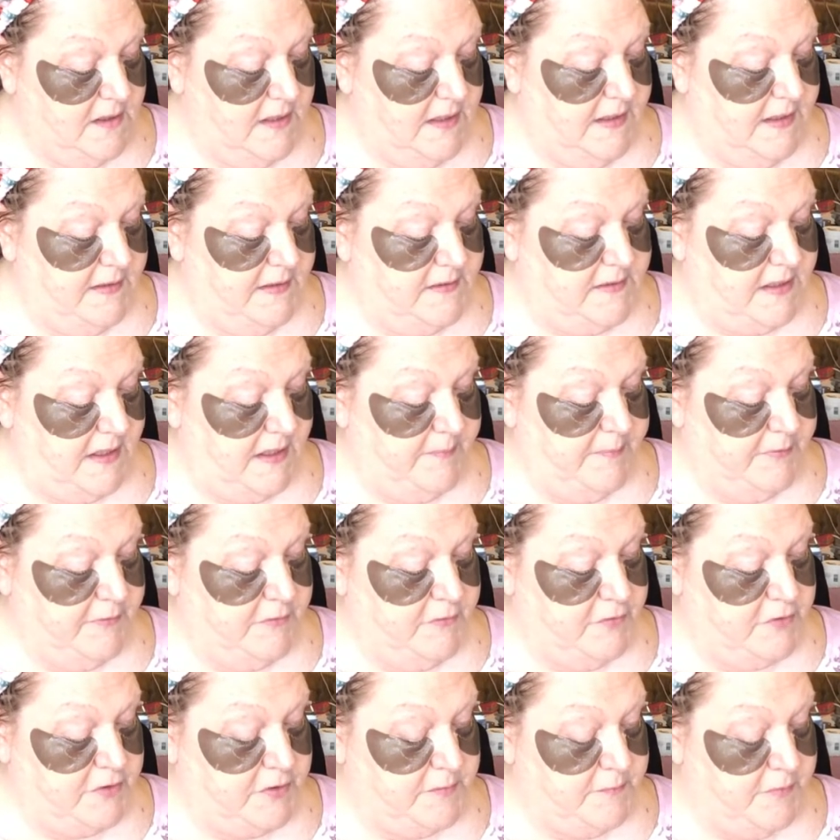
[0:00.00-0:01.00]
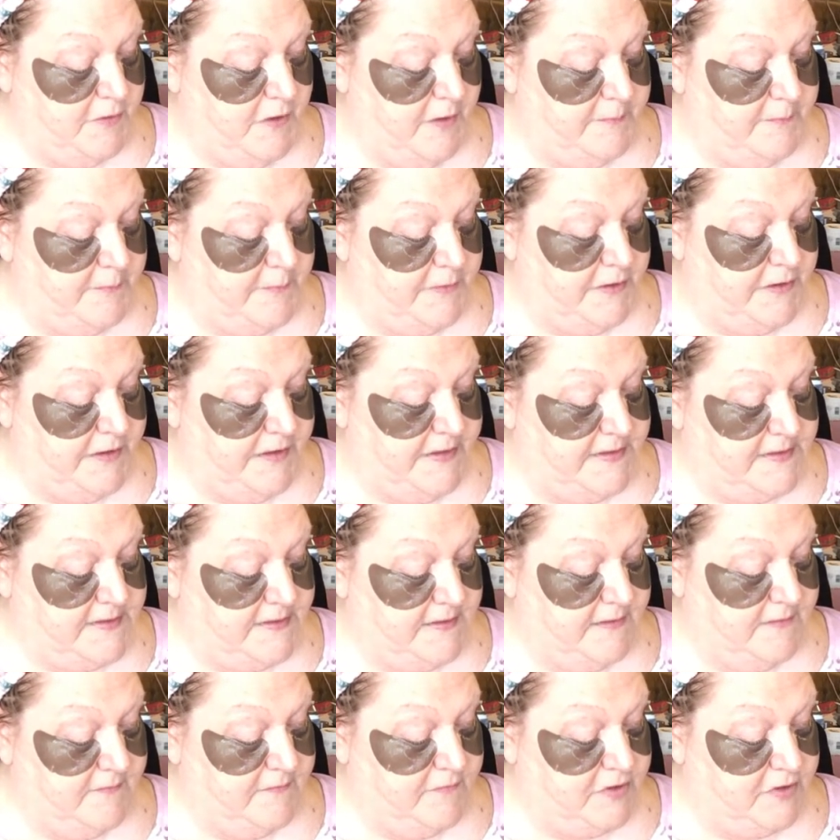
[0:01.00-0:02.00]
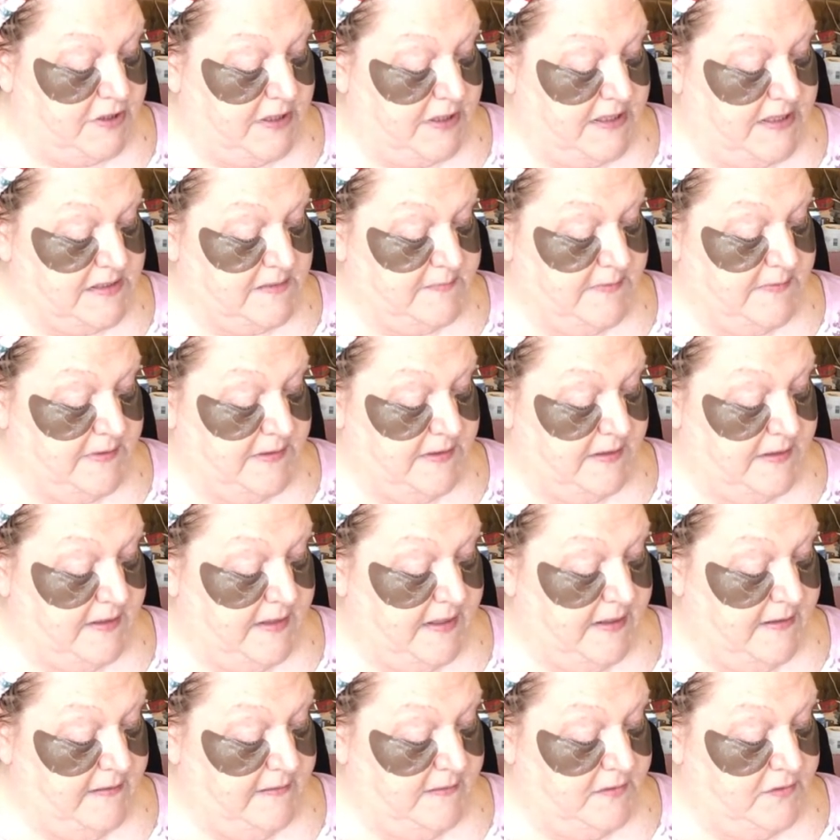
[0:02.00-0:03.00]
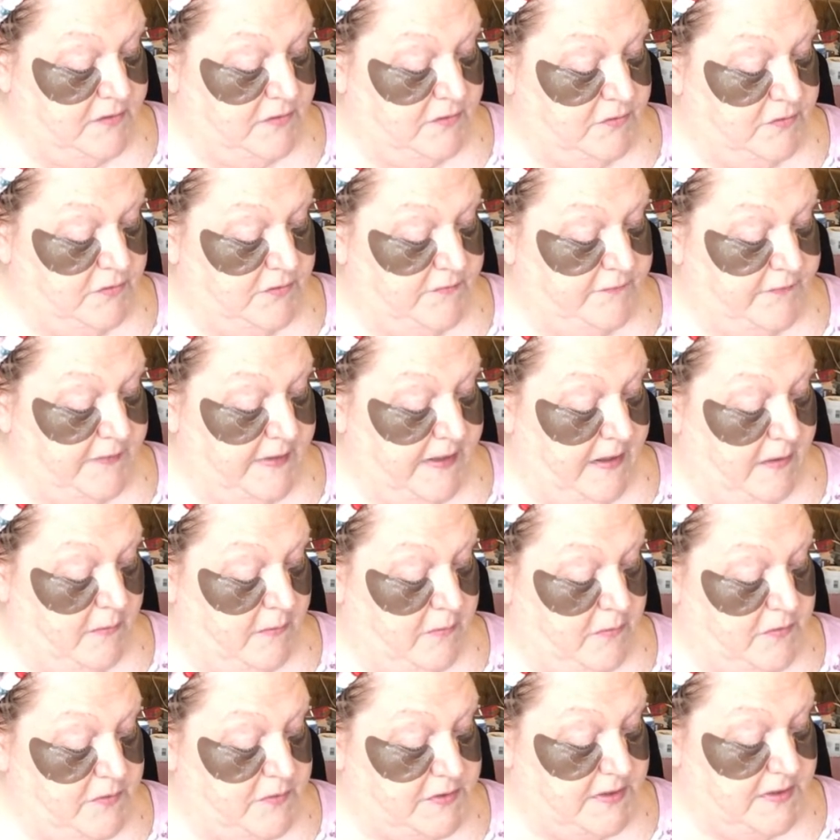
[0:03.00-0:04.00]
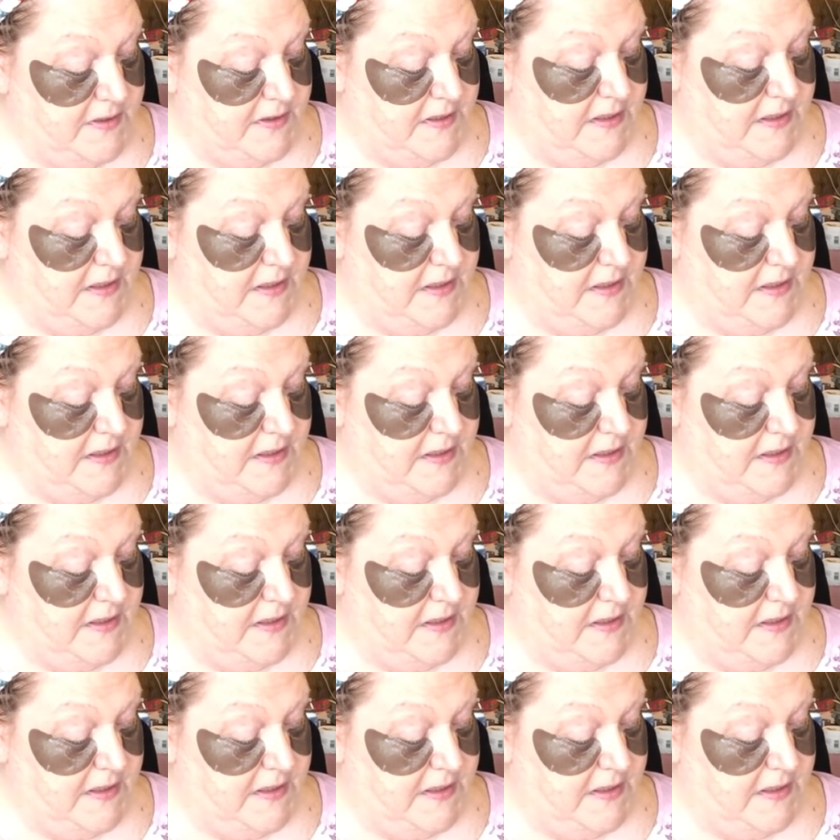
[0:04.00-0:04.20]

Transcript: anti-pollution properties of jasmine and calendula flowers,